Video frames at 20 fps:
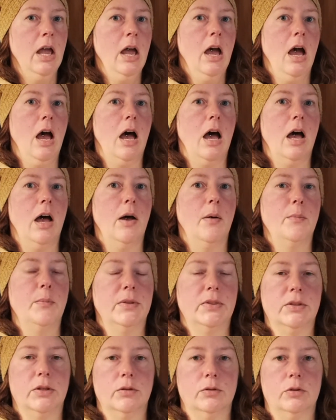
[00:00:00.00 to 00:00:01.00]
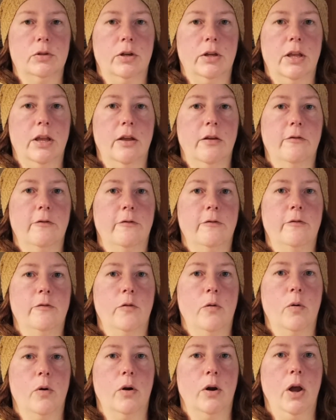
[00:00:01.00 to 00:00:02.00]
but they're looking
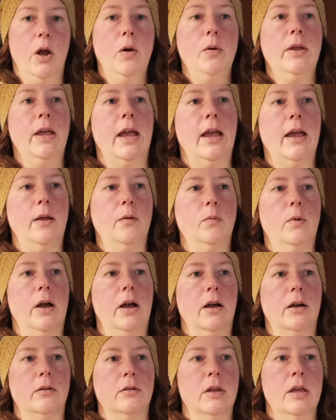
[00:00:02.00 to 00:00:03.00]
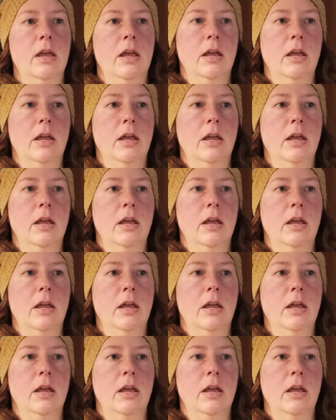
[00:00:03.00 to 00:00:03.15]
for, okay, well,